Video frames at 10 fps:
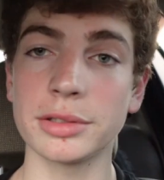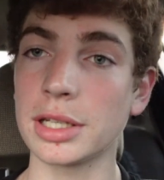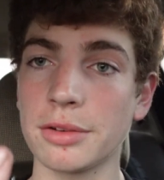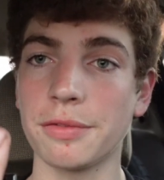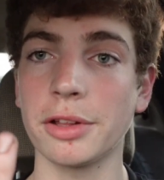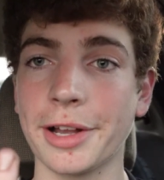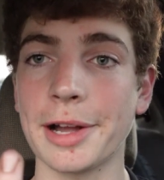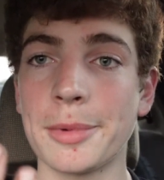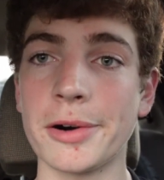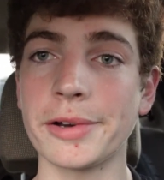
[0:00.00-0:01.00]
It doesn't feel like
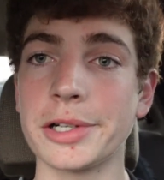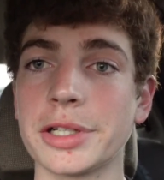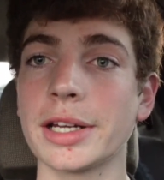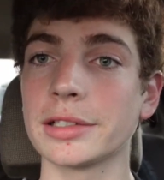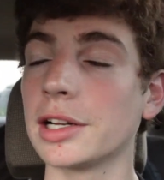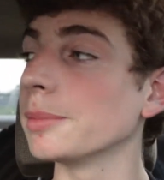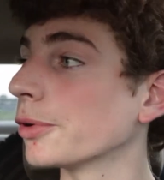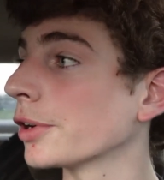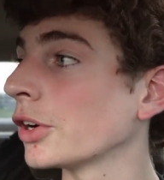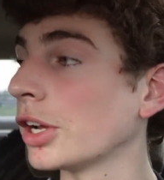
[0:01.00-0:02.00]
I'm hauling a trailer
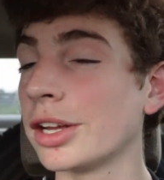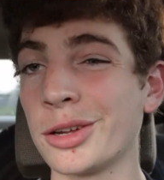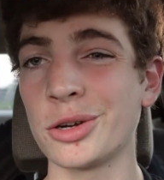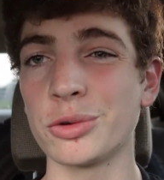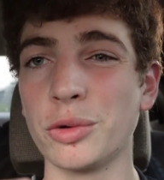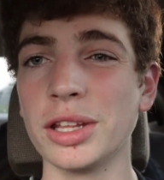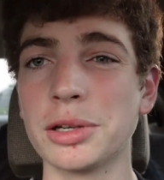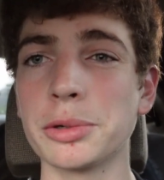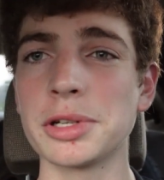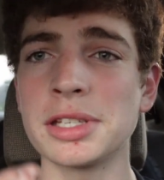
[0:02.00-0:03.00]
anymore. Really
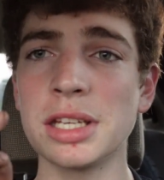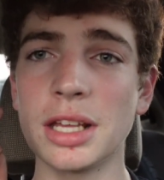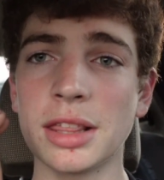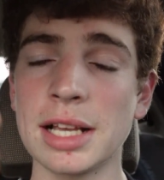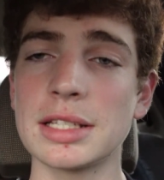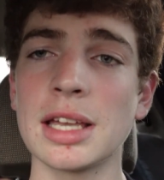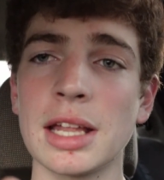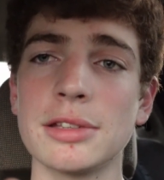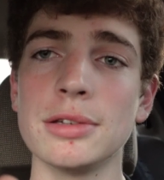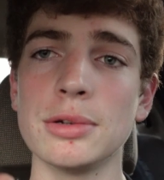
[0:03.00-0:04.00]
cool to see. Thanks
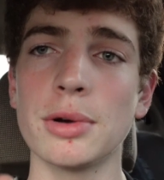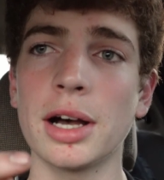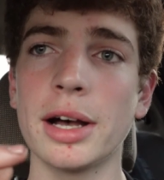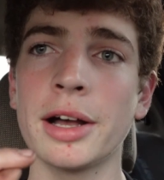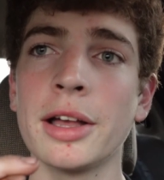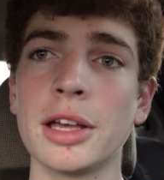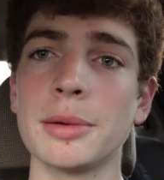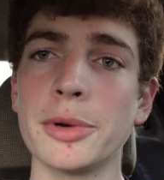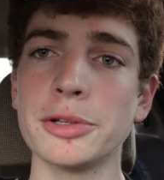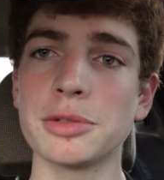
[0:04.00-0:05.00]
again to
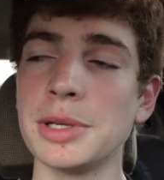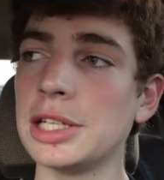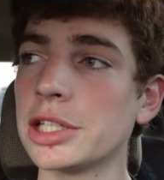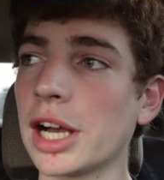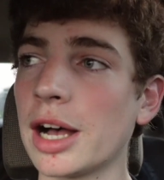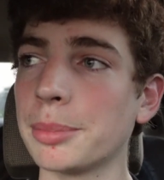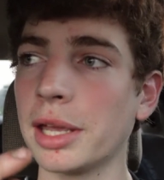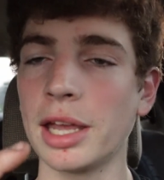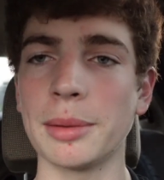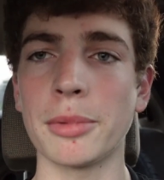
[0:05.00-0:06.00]
Mo's Speed Shop
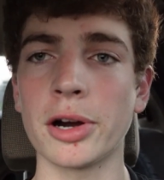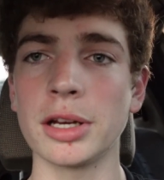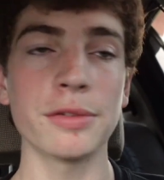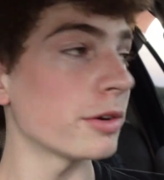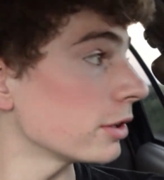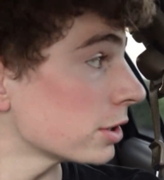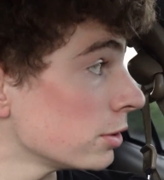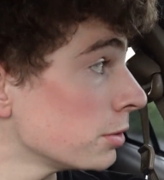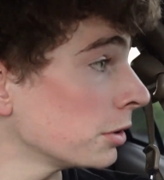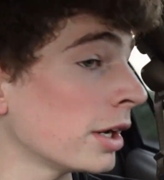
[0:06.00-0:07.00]
and Marty for the
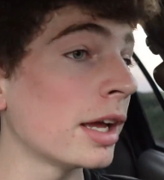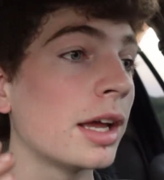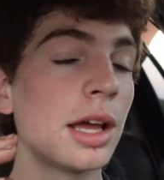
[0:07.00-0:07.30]
tune.